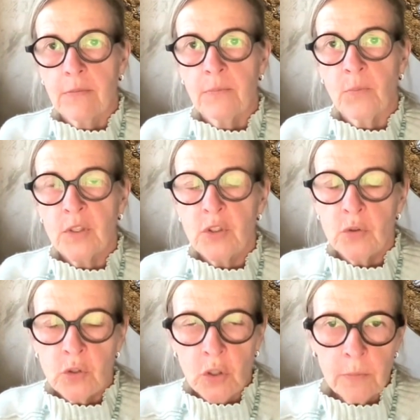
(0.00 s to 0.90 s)
What you
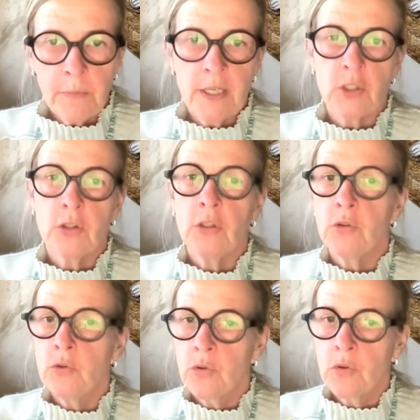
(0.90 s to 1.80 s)
don't measure, you
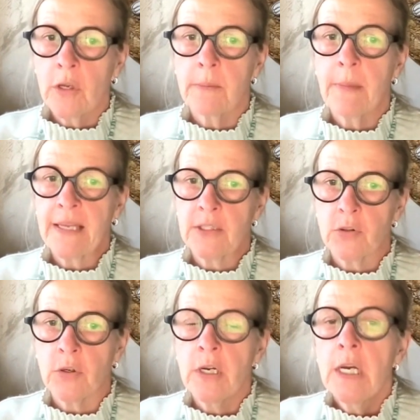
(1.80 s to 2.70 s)
do not master.